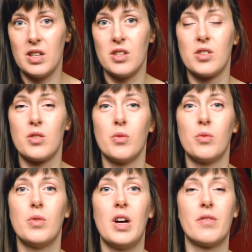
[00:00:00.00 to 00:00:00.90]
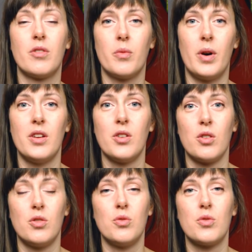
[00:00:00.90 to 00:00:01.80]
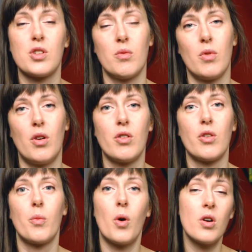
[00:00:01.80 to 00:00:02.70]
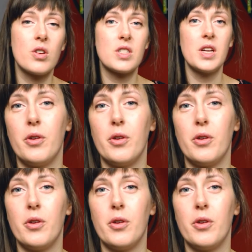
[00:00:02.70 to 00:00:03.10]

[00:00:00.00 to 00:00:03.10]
And so after a while you can do some longer walks.